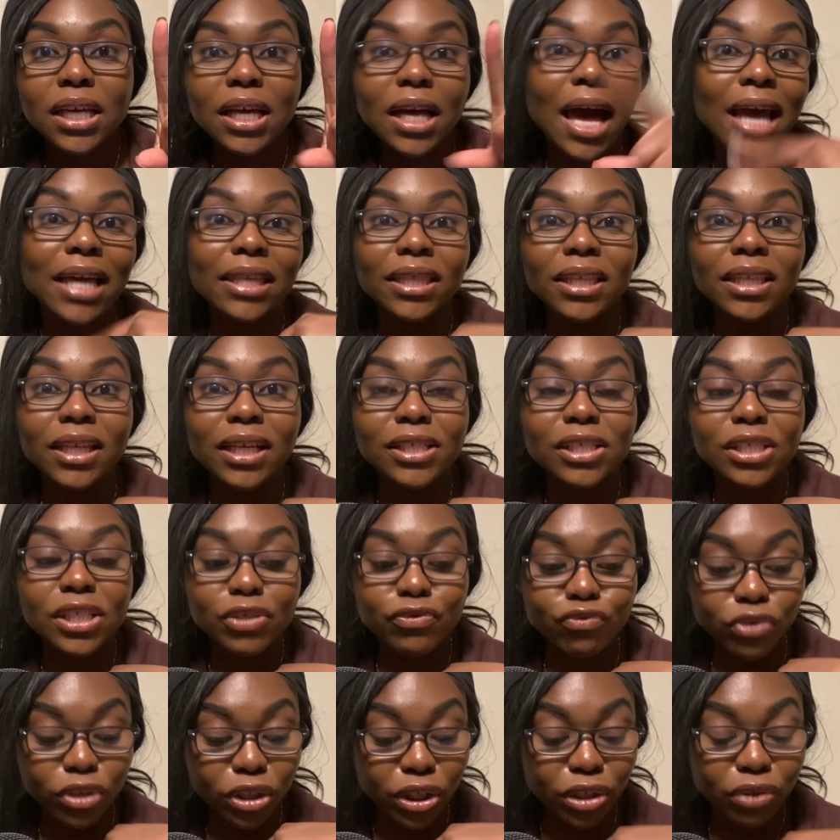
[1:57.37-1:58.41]
think it's
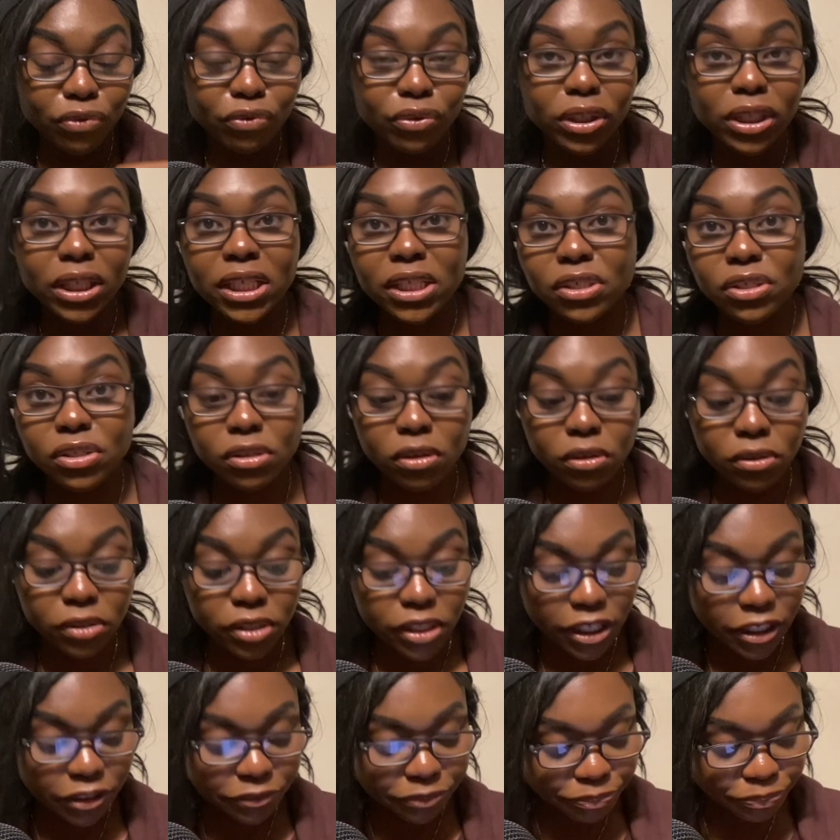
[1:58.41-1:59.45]
really, really
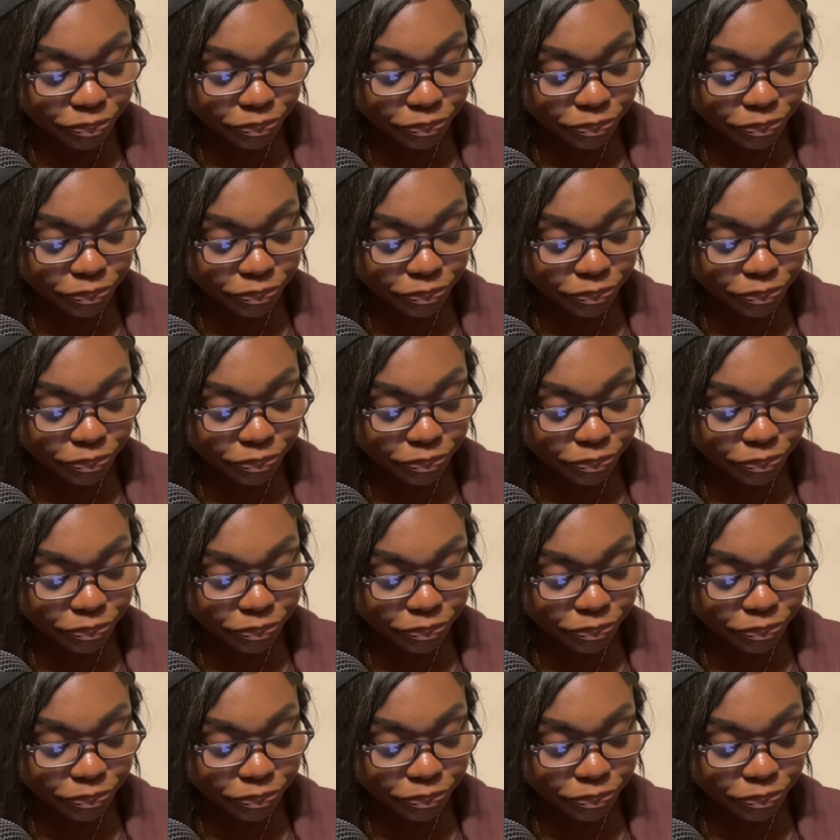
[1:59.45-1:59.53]
insulting.